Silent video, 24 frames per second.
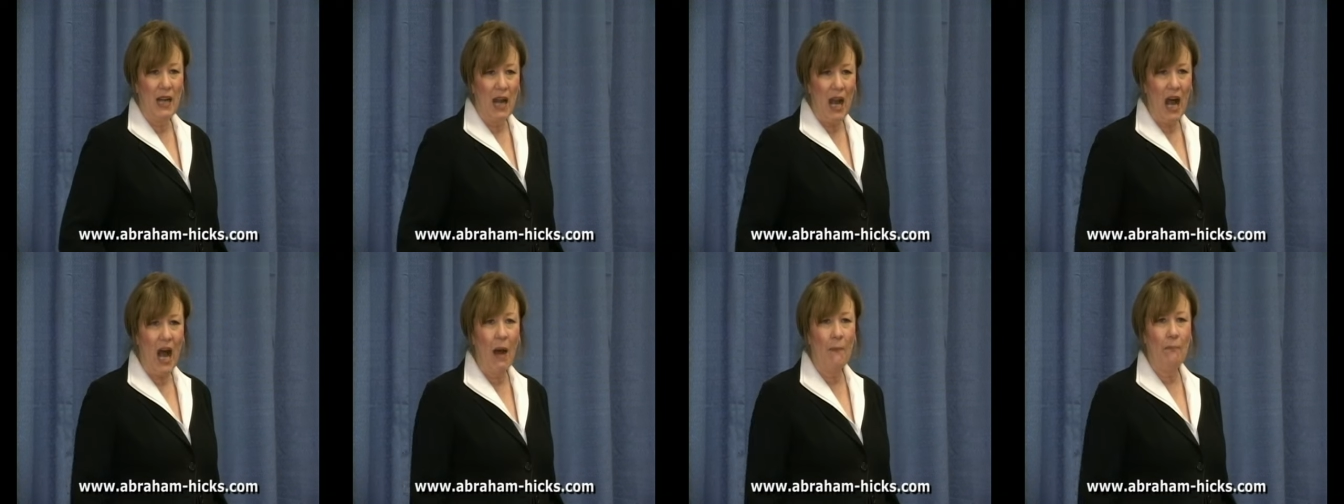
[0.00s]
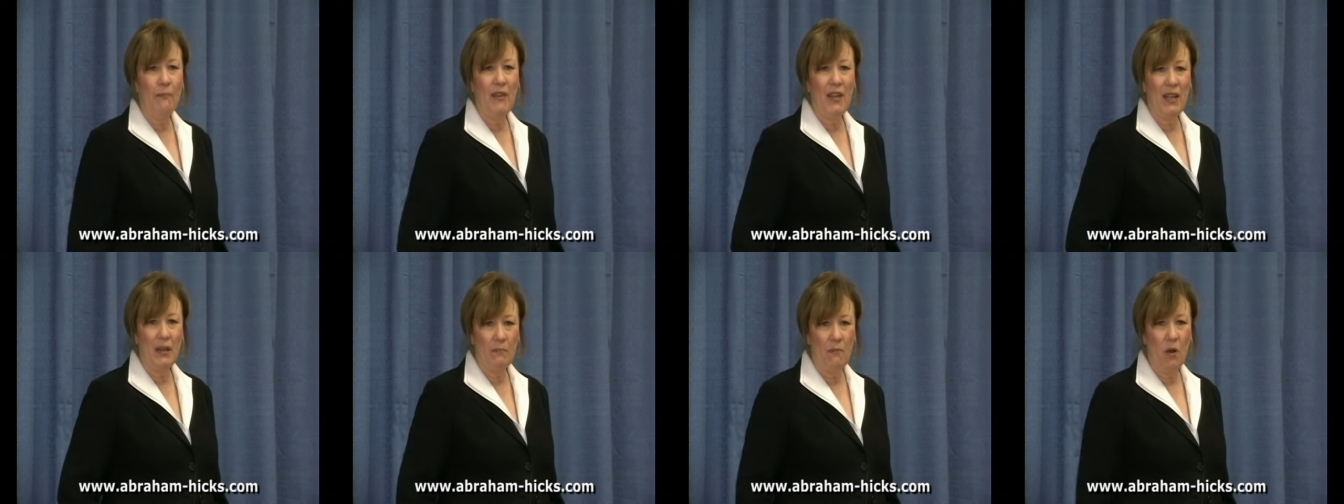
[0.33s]
up
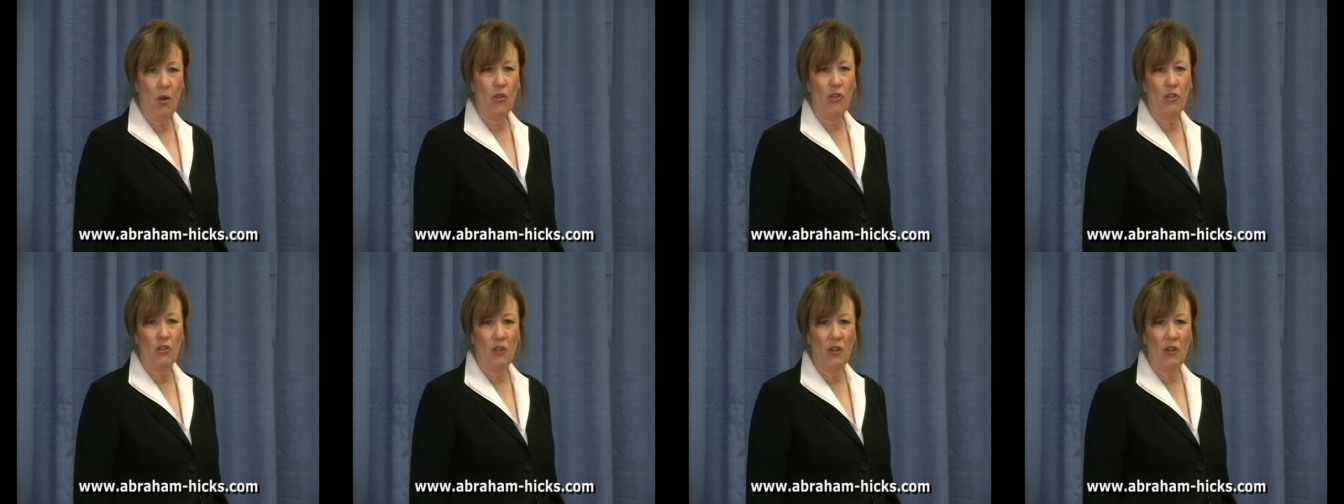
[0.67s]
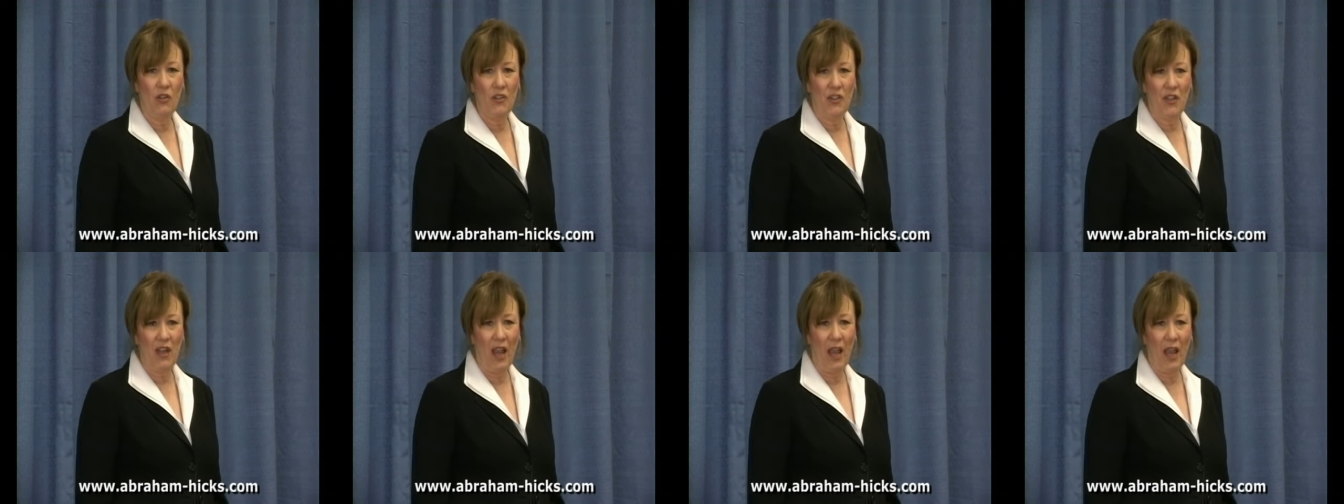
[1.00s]
the emotional
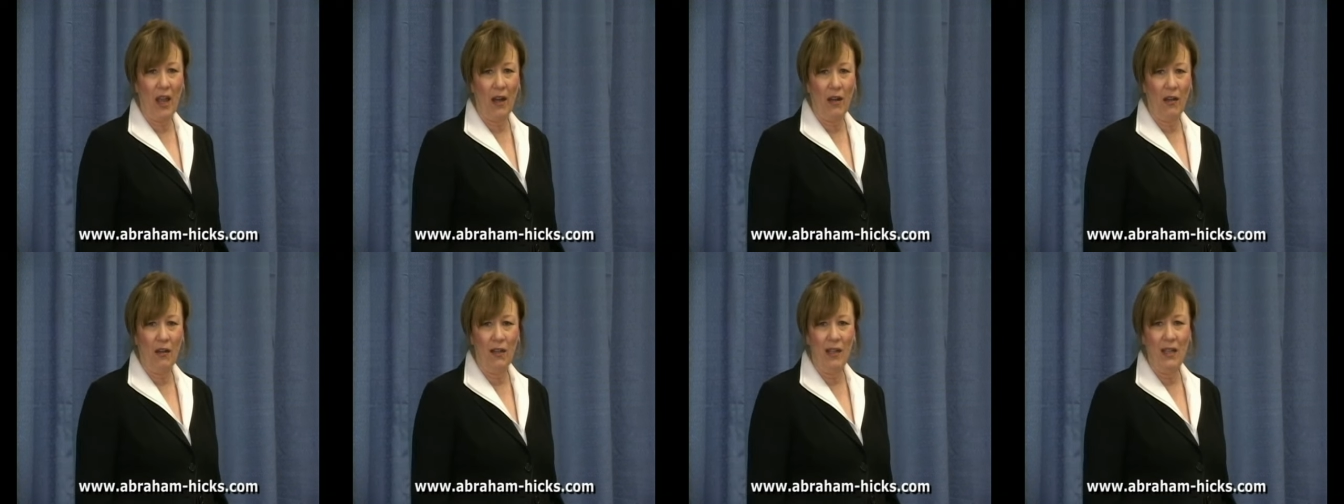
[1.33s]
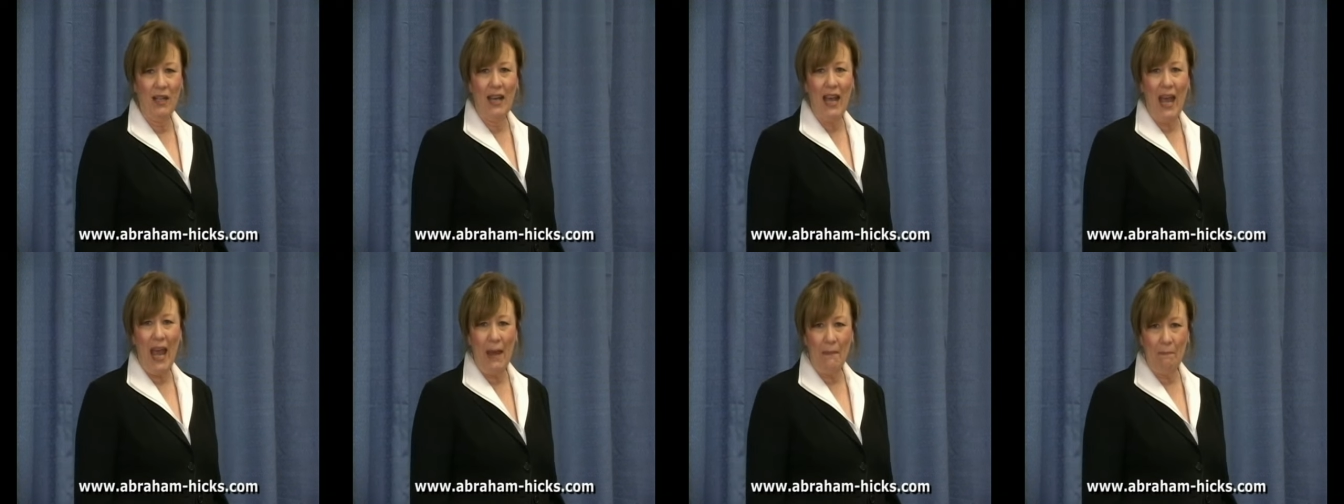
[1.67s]
scale
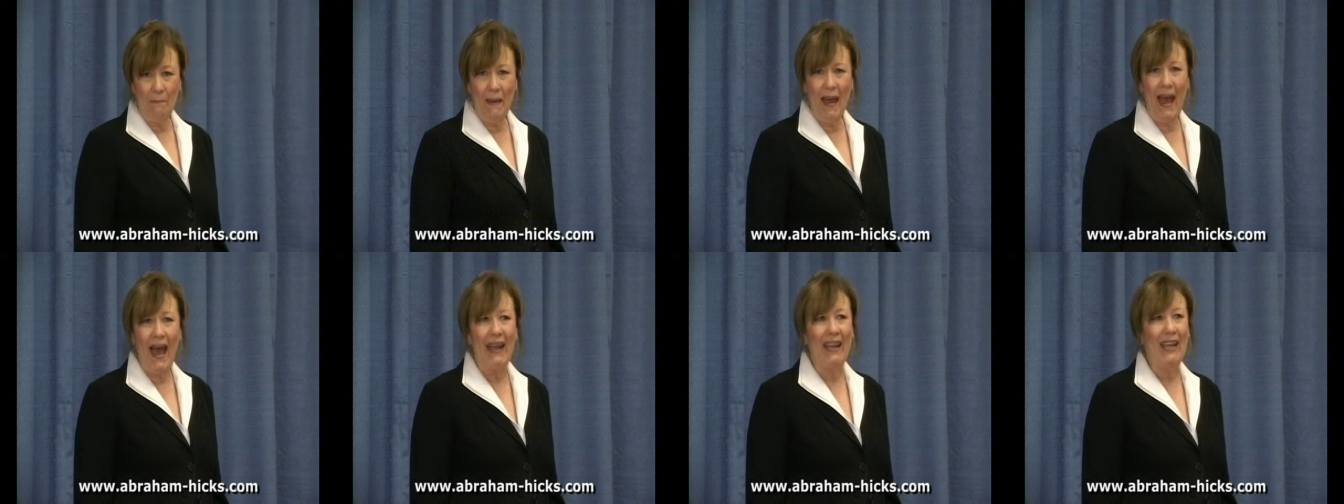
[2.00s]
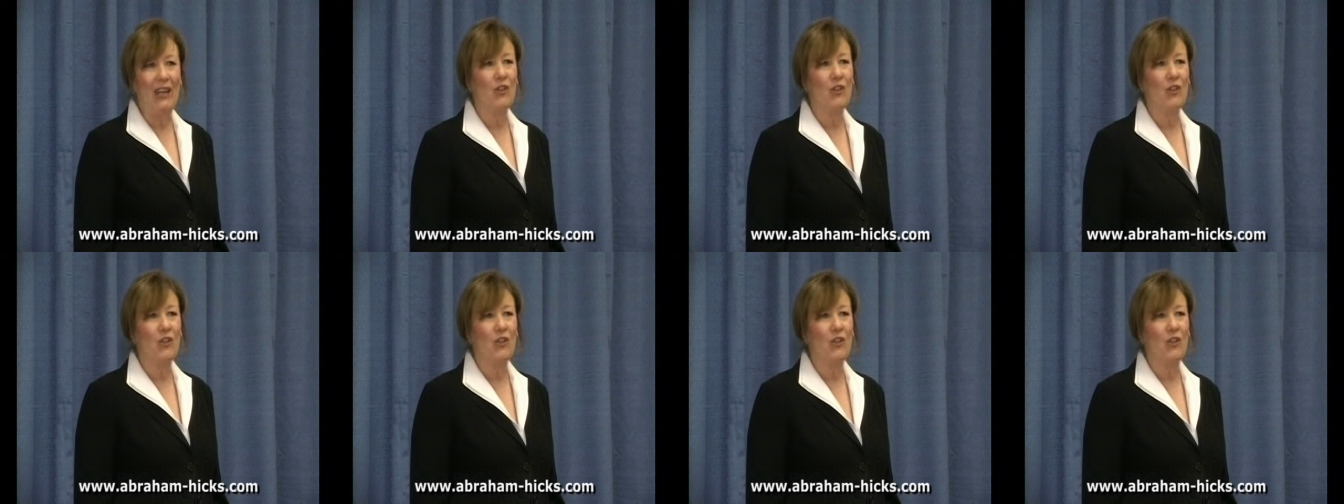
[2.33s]
and back